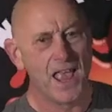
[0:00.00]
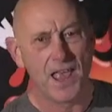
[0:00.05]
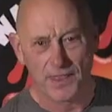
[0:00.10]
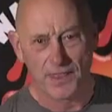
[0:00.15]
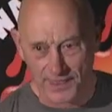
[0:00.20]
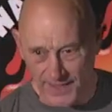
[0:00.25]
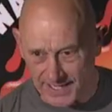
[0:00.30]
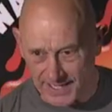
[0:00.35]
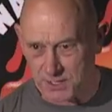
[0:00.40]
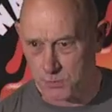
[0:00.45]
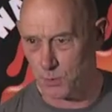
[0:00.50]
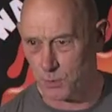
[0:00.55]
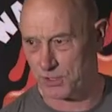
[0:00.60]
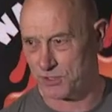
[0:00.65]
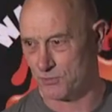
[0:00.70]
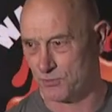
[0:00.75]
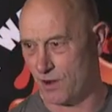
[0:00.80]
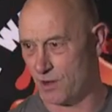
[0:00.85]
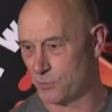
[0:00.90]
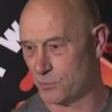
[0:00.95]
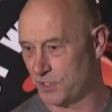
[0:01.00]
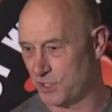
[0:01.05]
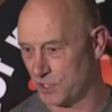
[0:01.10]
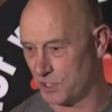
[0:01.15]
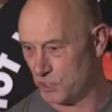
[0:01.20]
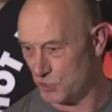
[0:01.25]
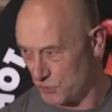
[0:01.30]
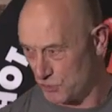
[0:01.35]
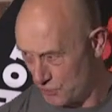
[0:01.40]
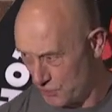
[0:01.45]
That's what's wrong with the
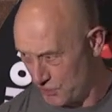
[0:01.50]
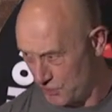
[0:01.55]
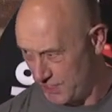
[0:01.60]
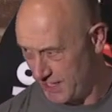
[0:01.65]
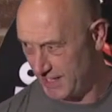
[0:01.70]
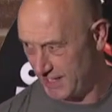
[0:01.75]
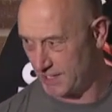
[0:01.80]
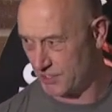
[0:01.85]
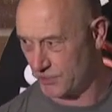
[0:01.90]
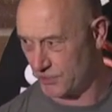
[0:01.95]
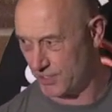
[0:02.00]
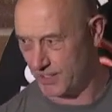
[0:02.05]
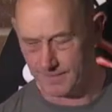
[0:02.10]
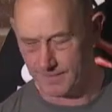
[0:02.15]
construction industry.